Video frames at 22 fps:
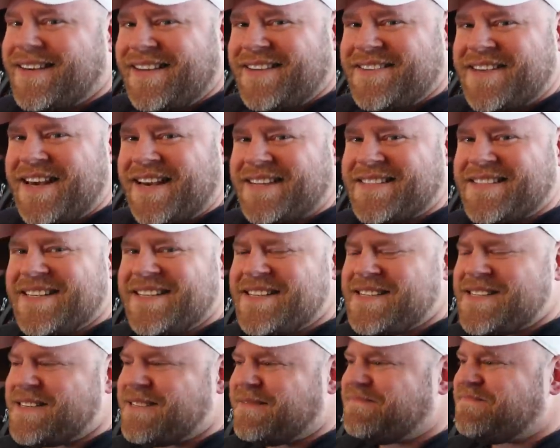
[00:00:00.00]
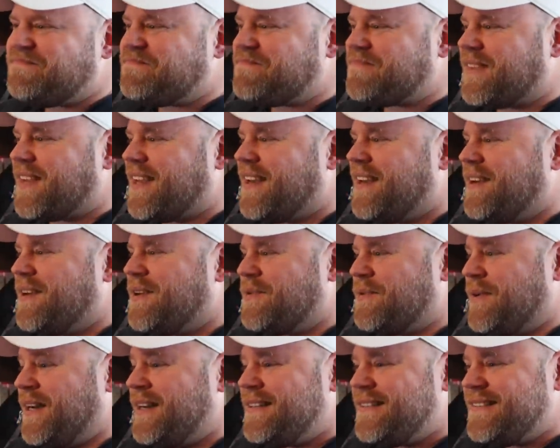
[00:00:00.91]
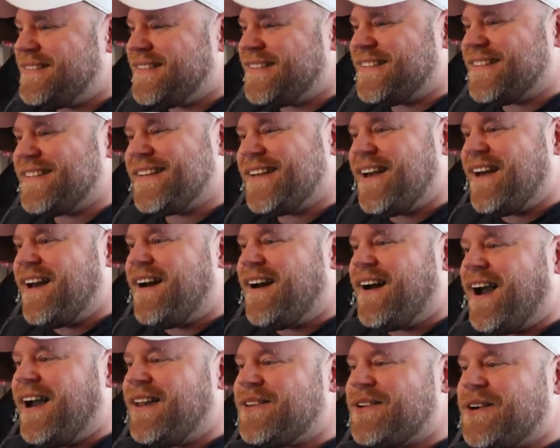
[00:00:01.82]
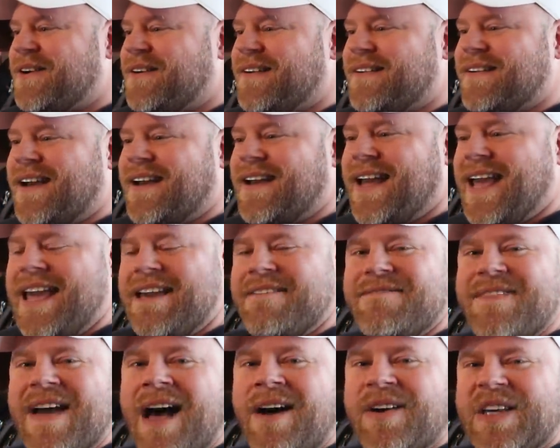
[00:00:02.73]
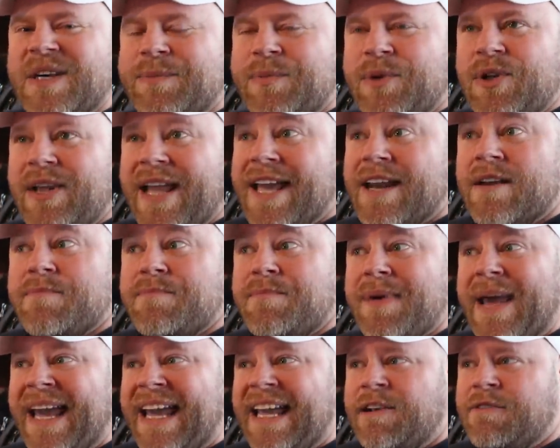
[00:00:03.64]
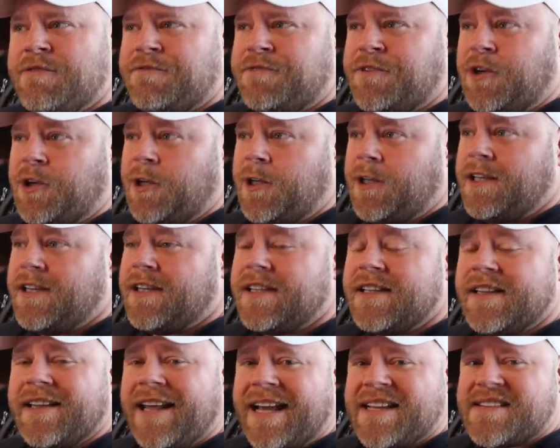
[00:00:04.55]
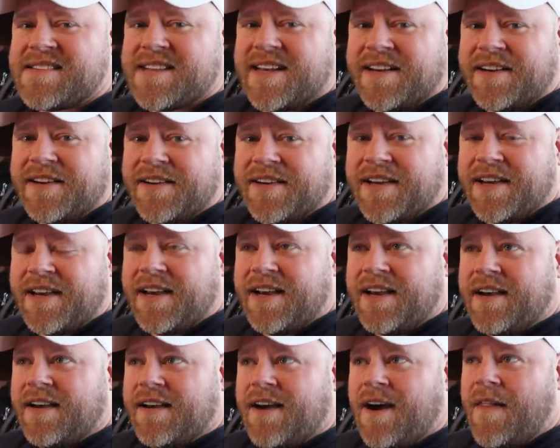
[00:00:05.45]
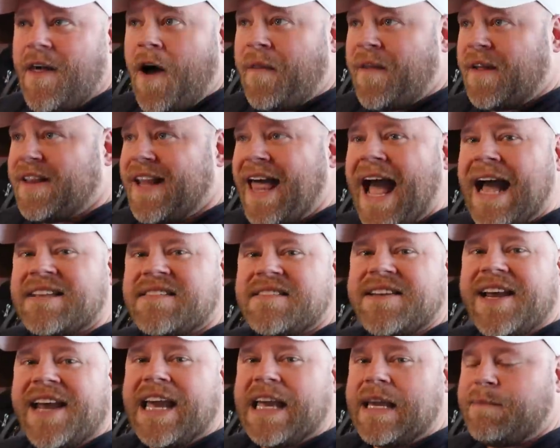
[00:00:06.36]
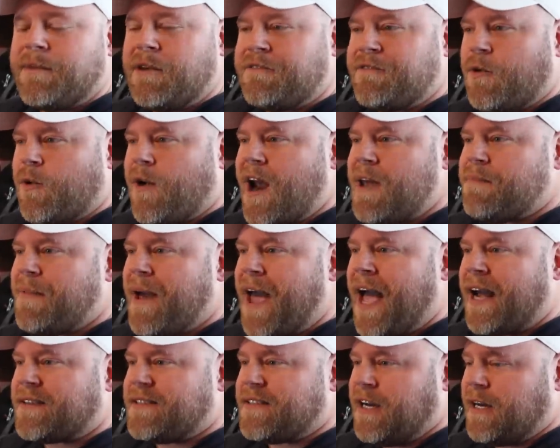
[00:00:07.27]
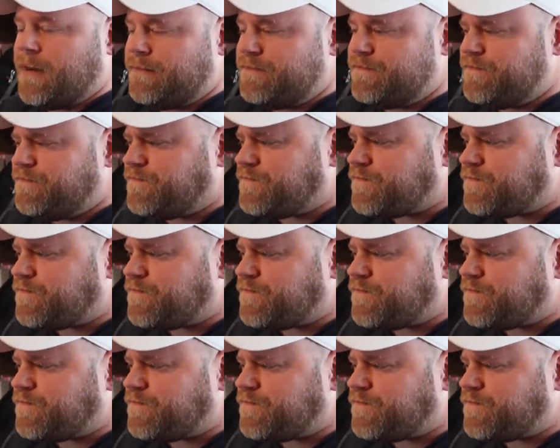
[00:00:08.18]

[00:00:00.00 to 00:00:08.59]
in Texas. Well, I learned a valuable and painful lesson on the last day before I packed up.